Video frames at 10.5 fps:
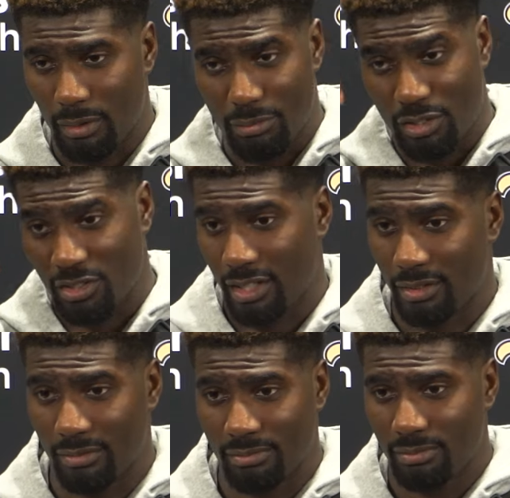I'm just trying to
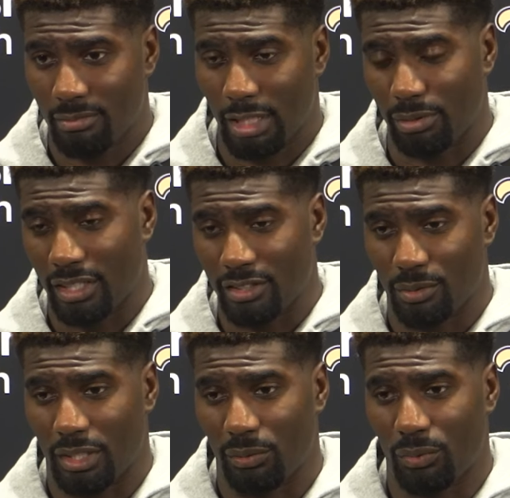make plays so
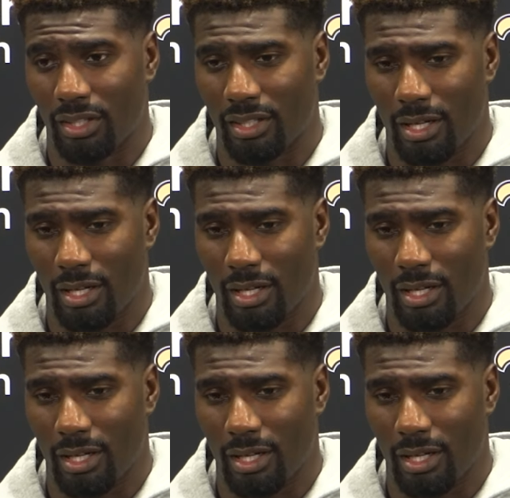we can win.